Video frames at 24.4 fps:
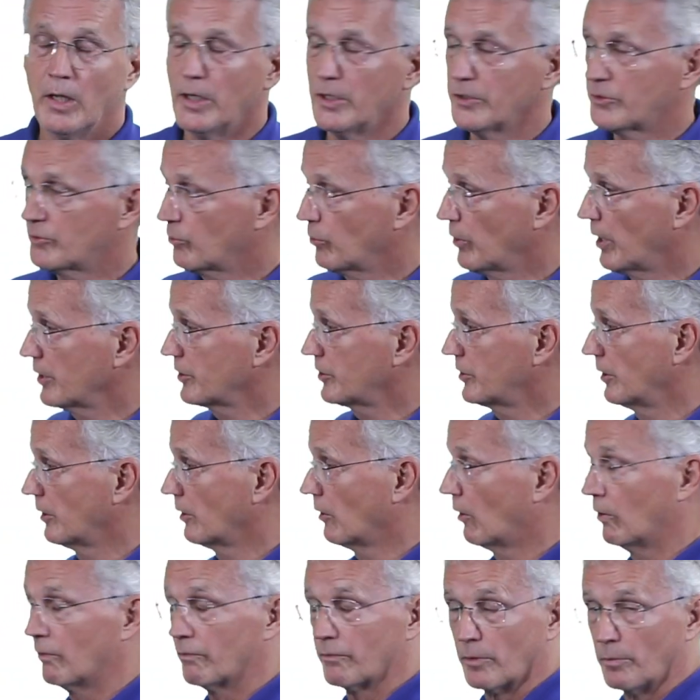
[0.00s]
It's
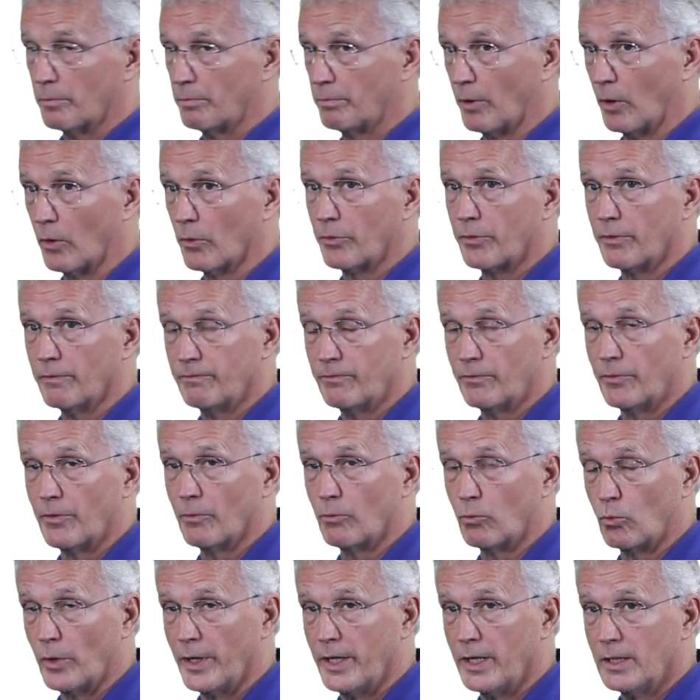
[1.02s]
rushing over both of
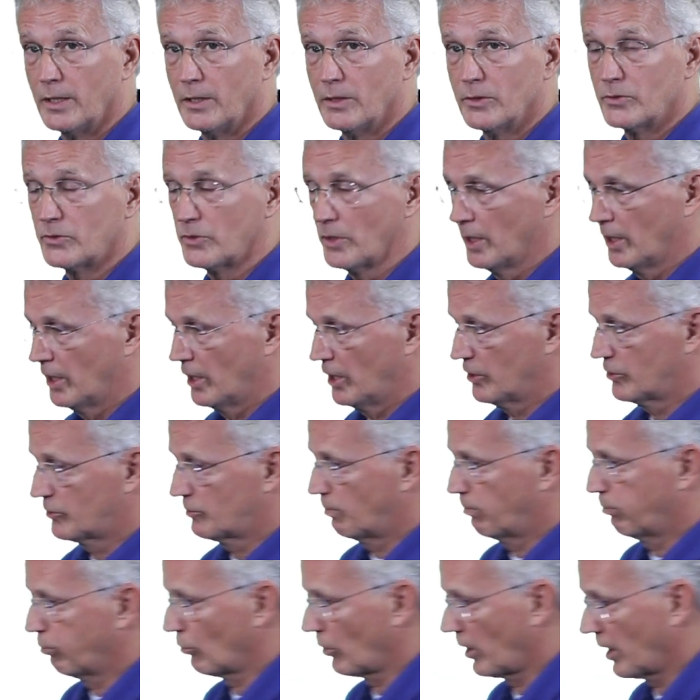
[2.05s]
the wings,
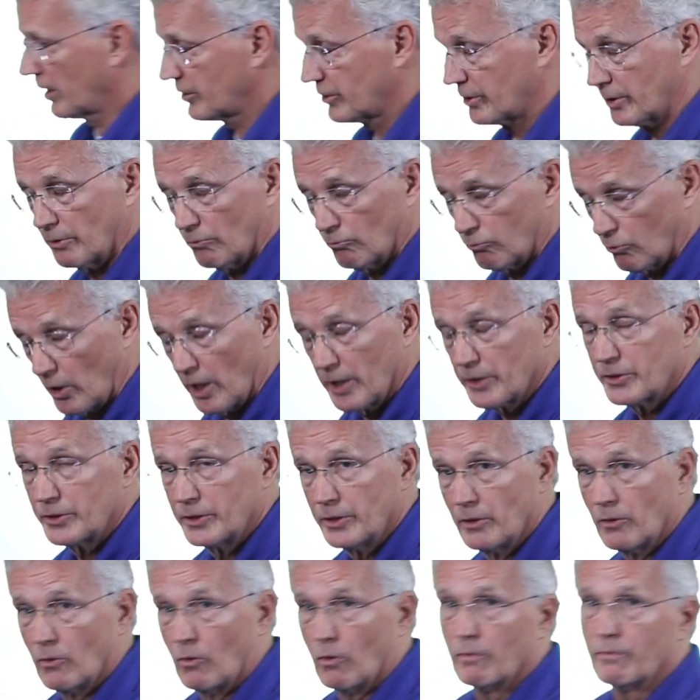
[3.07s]
it's brushing,
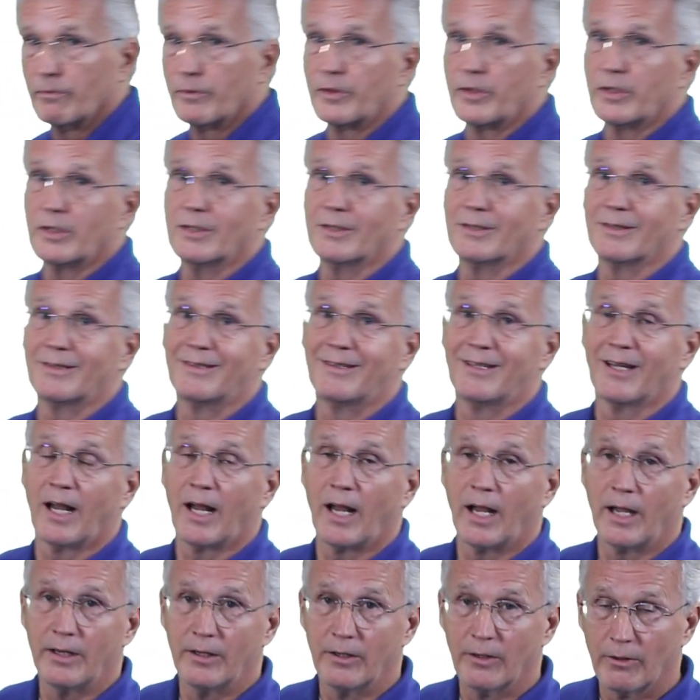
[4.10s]
rushing over the
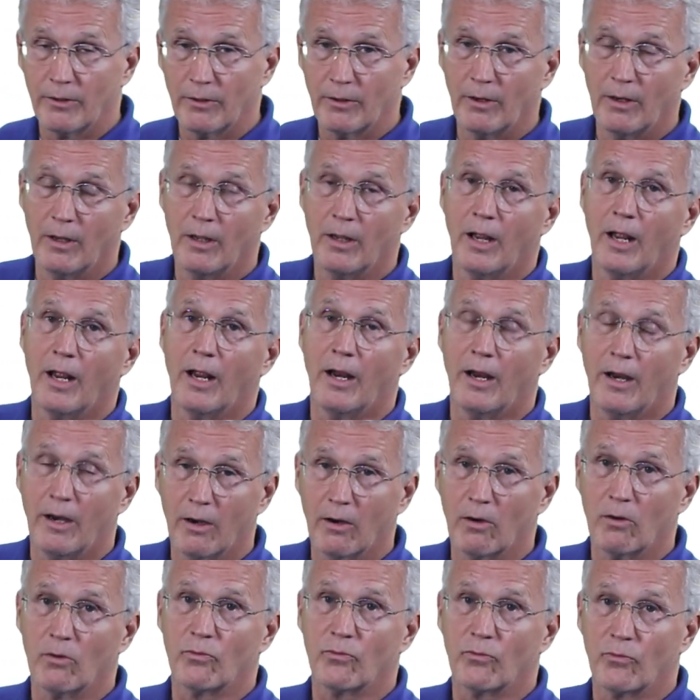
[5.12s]
entire
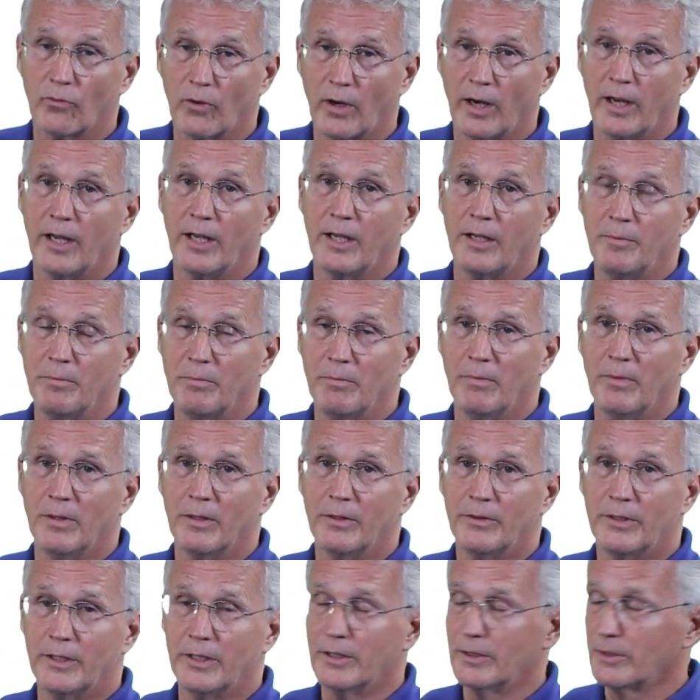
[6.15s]
airframe,
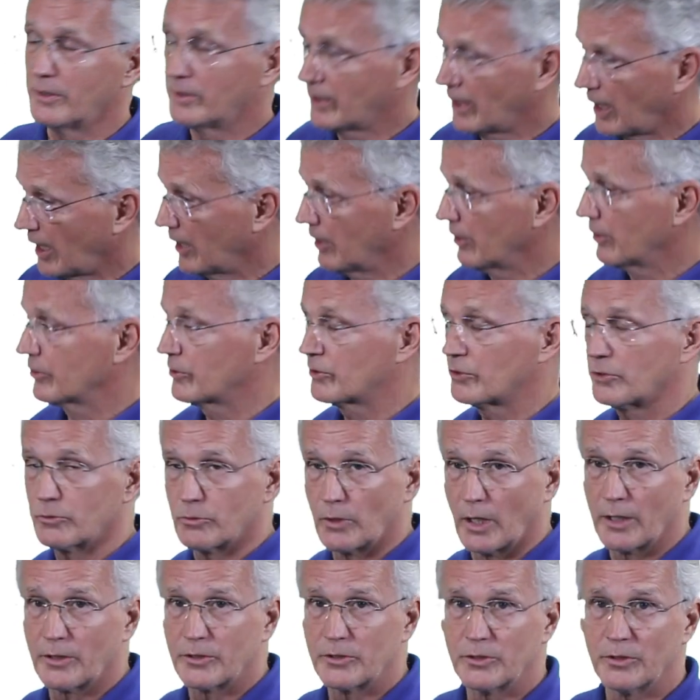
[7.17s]
the entire
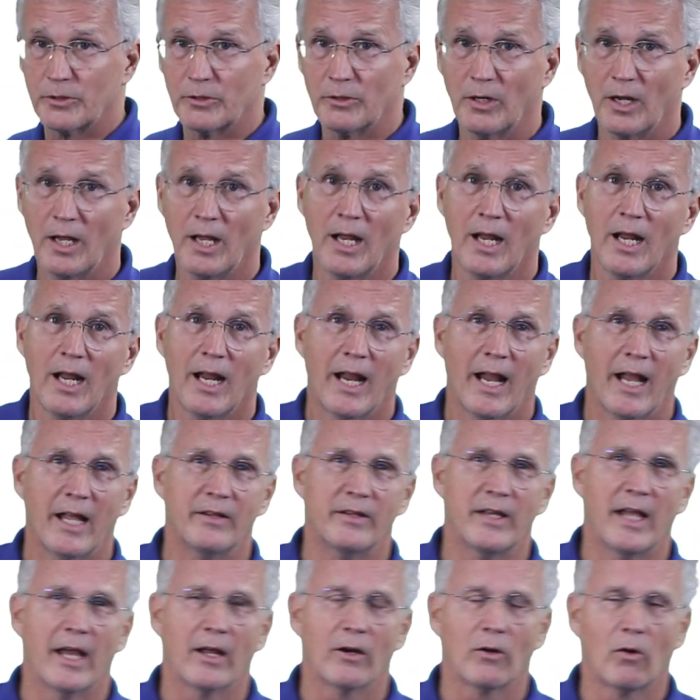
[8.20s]
structure,
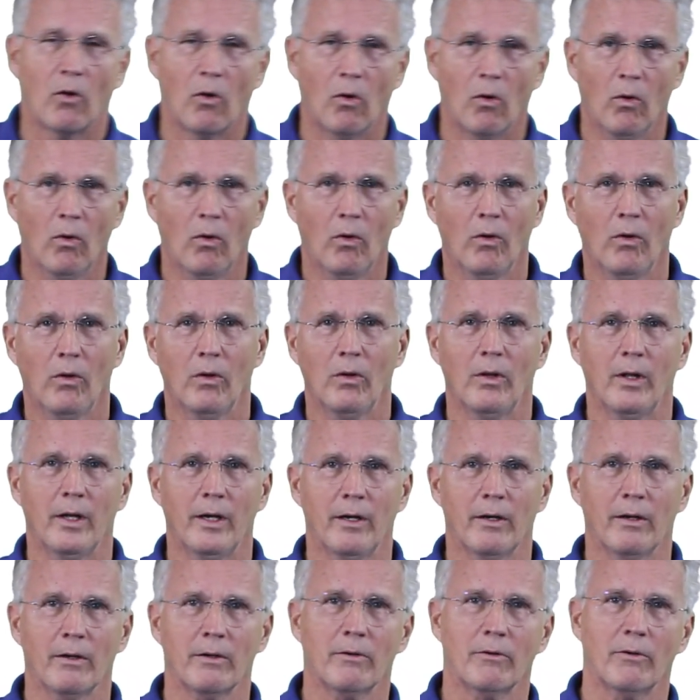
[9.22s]
and that whole
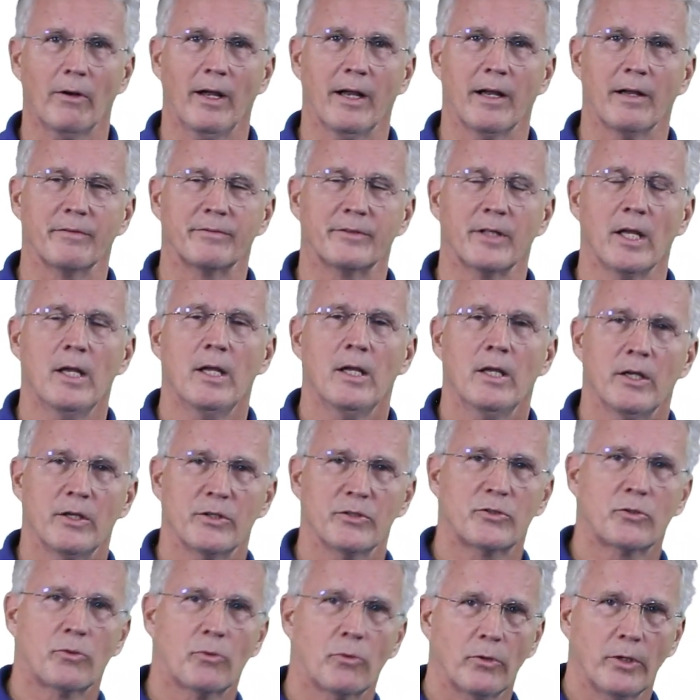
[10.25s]
aircraft
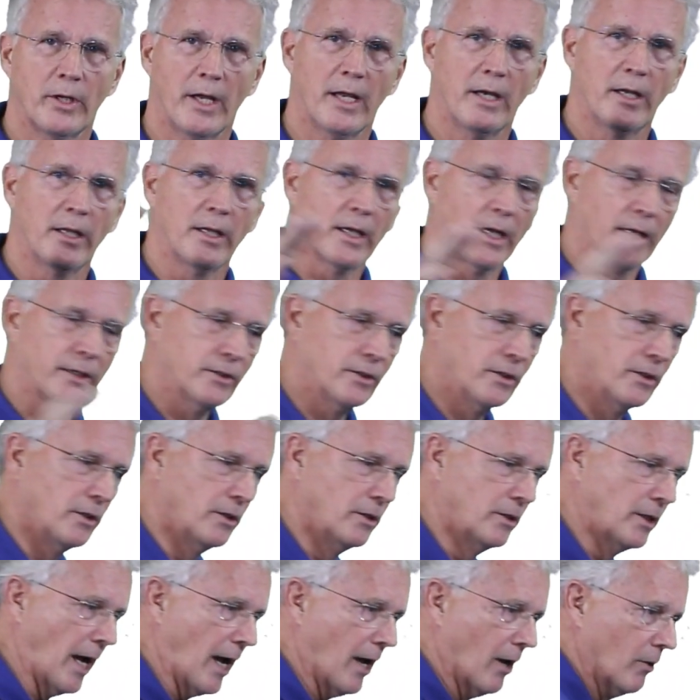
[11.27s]
is creating a
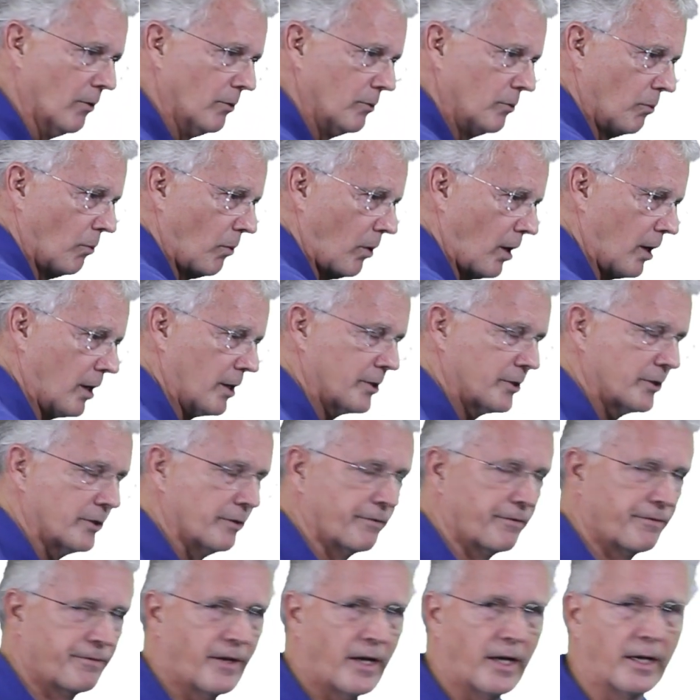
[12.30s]
downwash
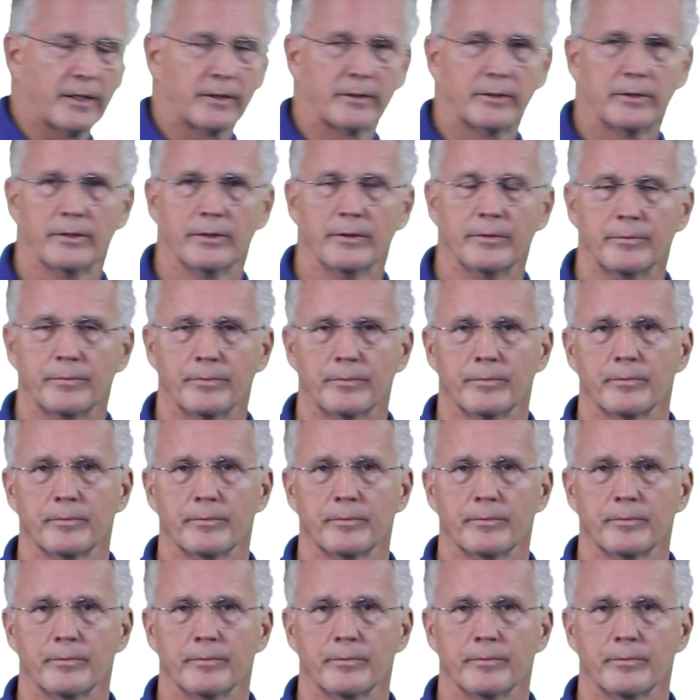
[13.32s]
effect.